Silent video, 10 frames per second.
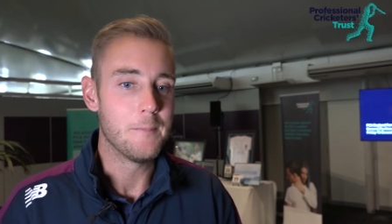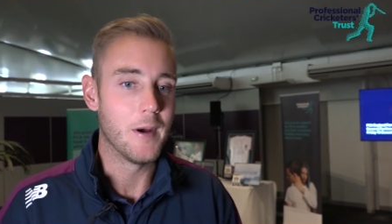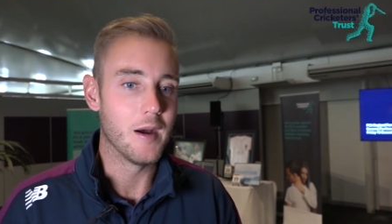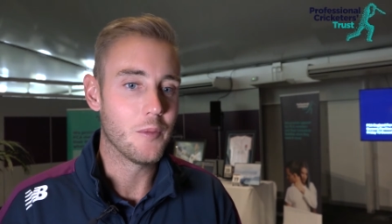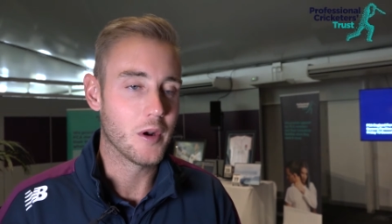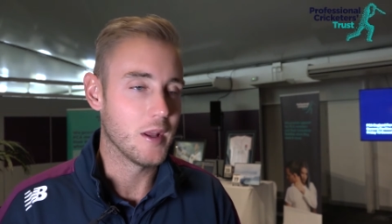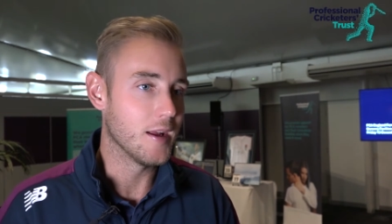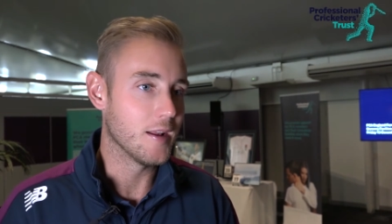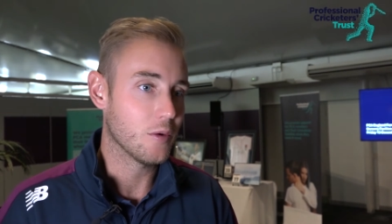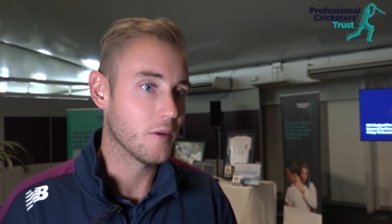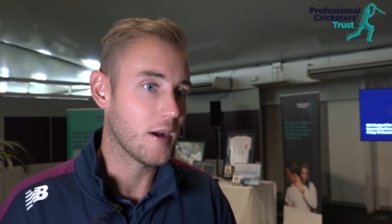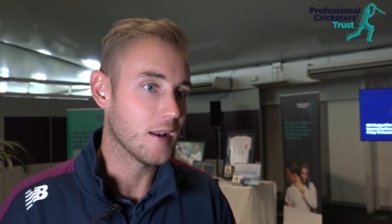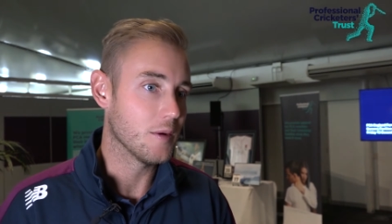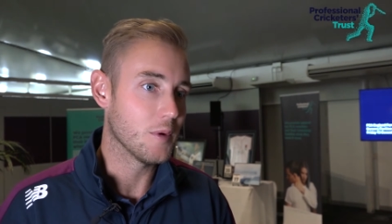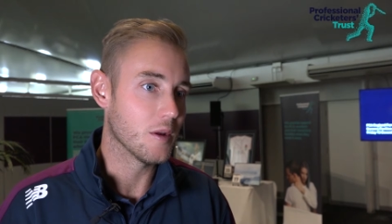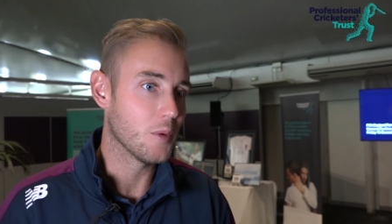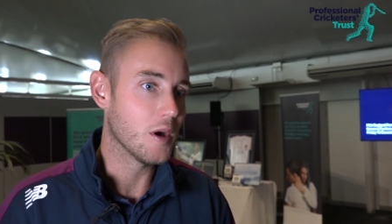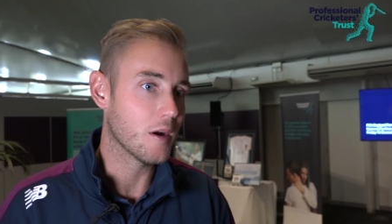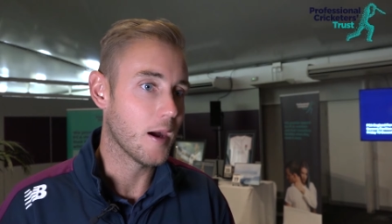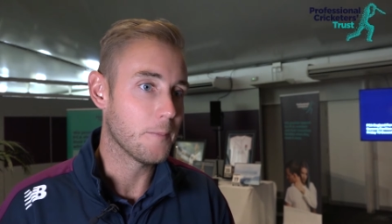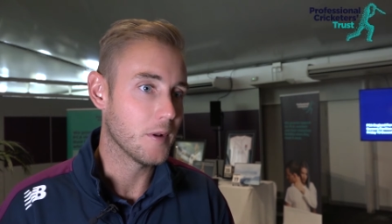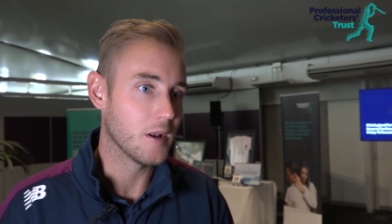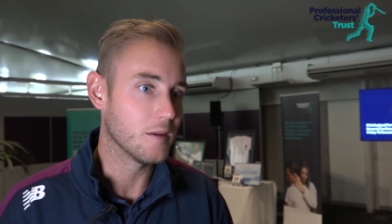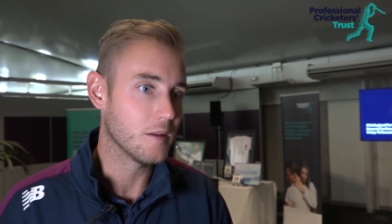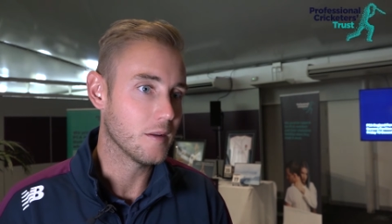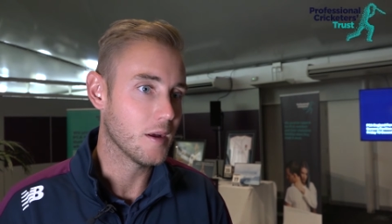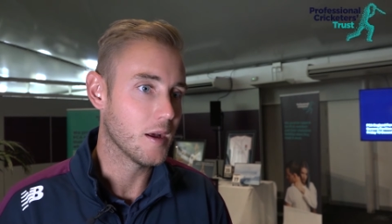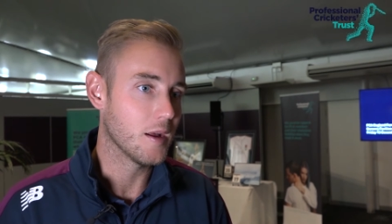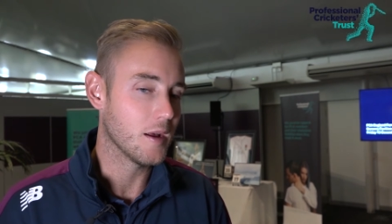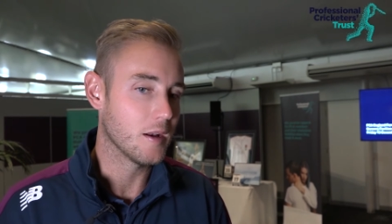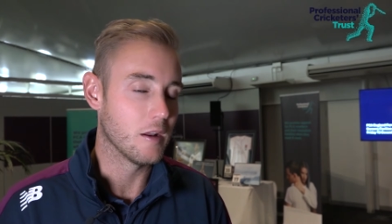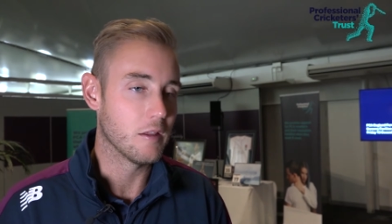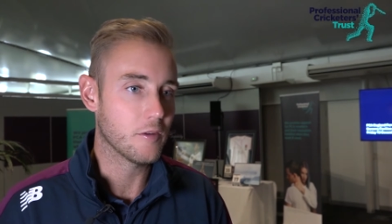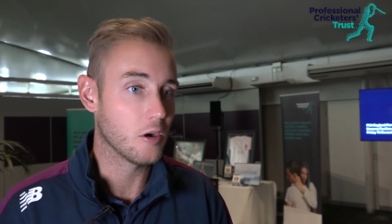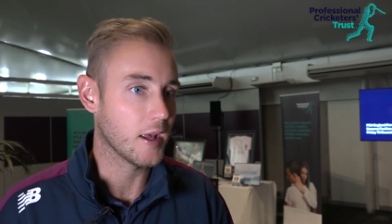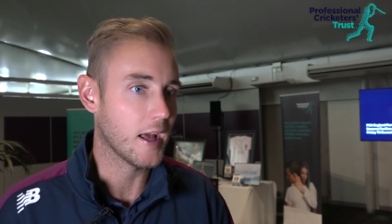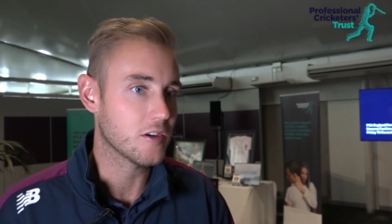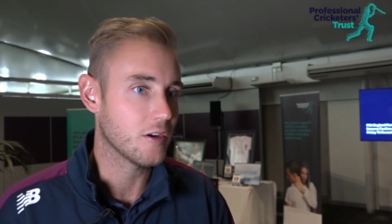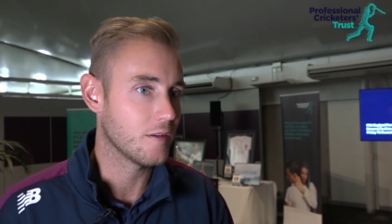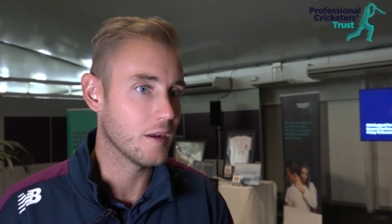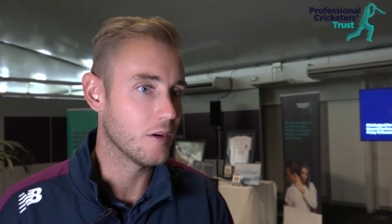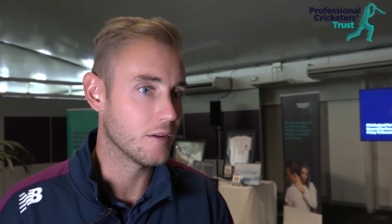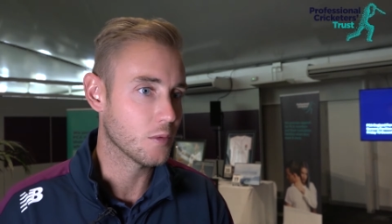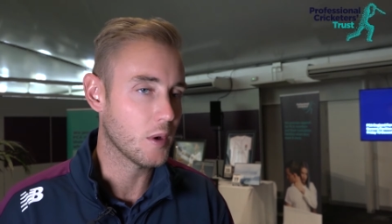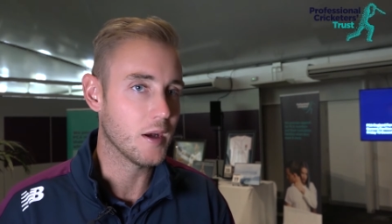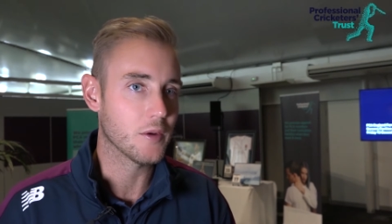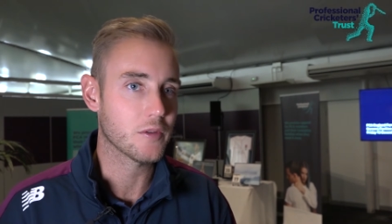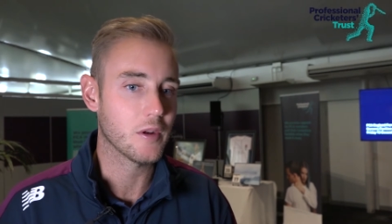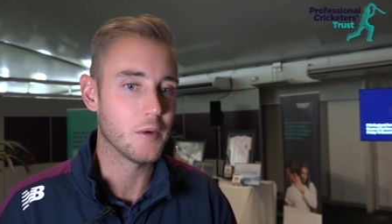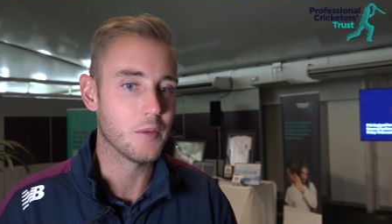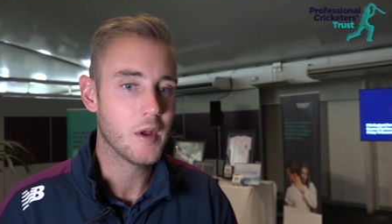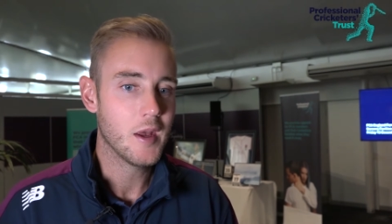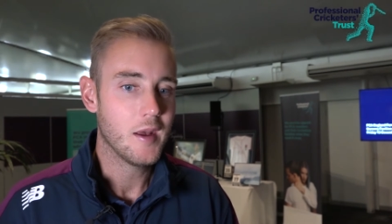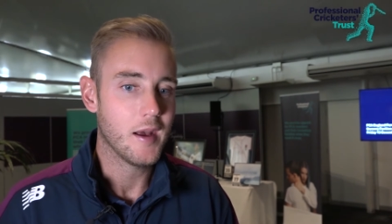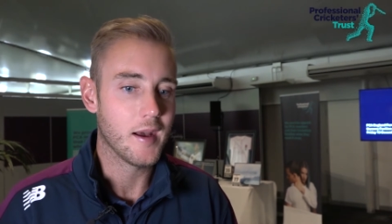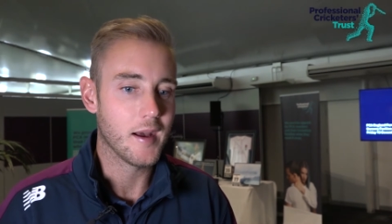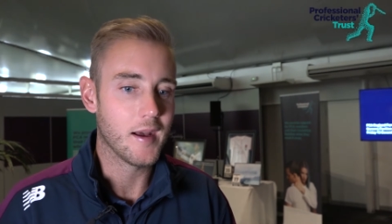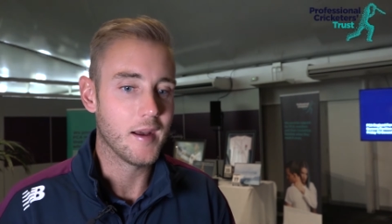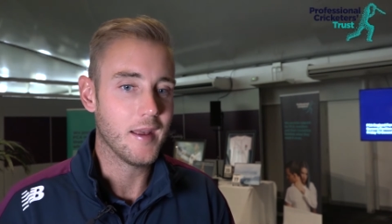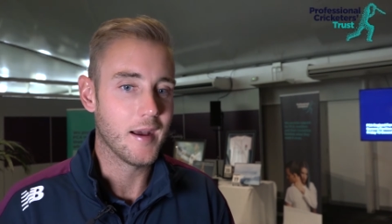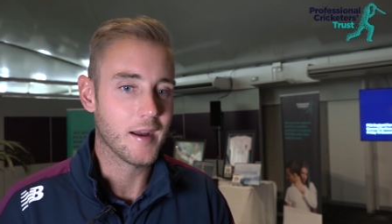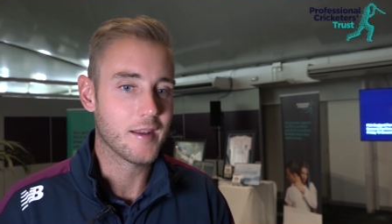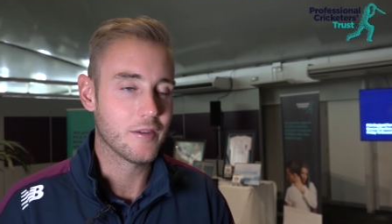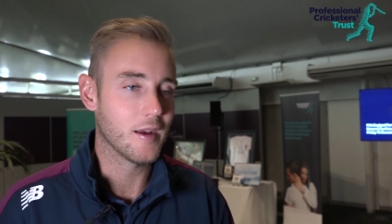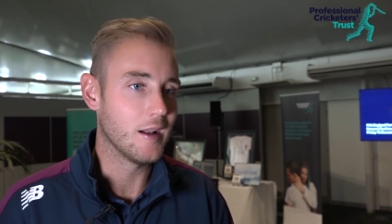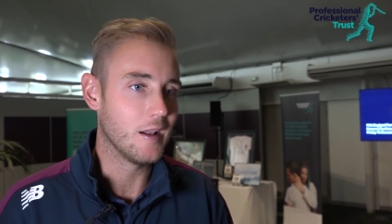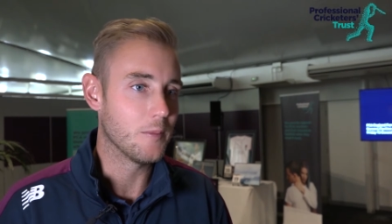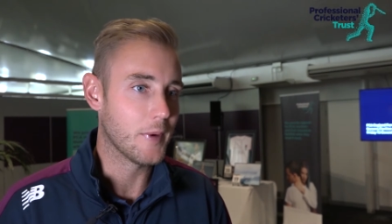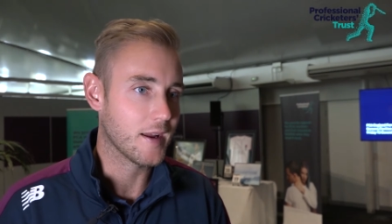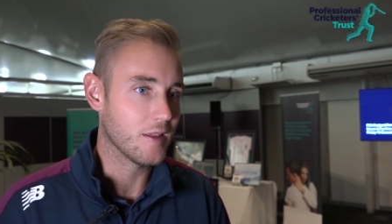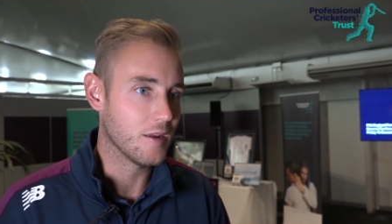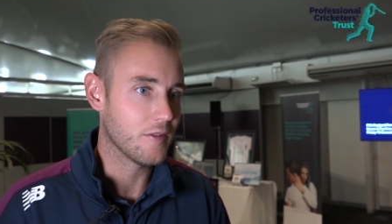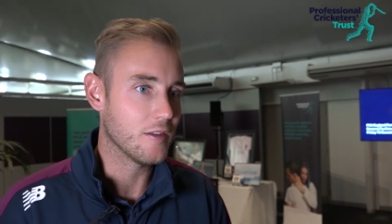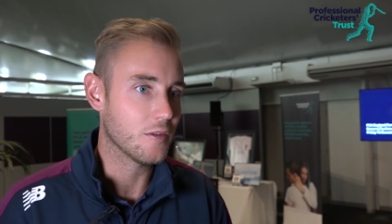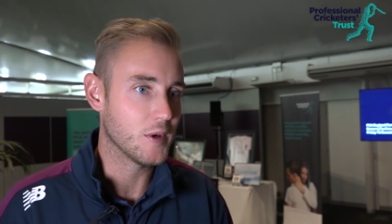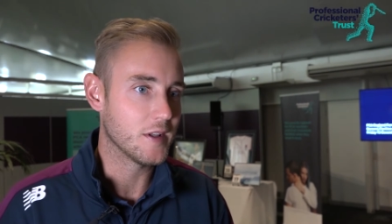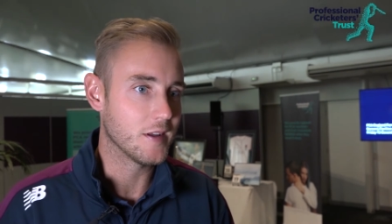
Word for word: But what a year to have had it with a World Cup and, uh, and an enthralling Ashes series as well. So uh, yeah, I can certainly look back at the events we